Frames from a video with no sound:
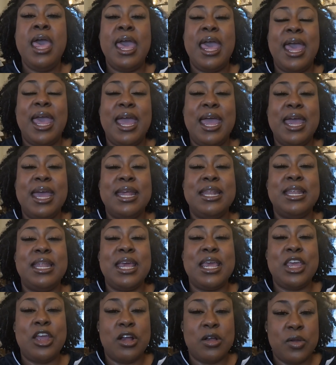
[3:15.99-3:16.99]
and
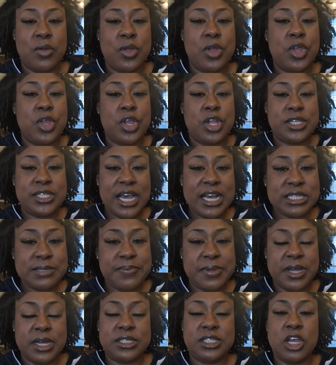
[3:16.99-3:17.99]
your textbook.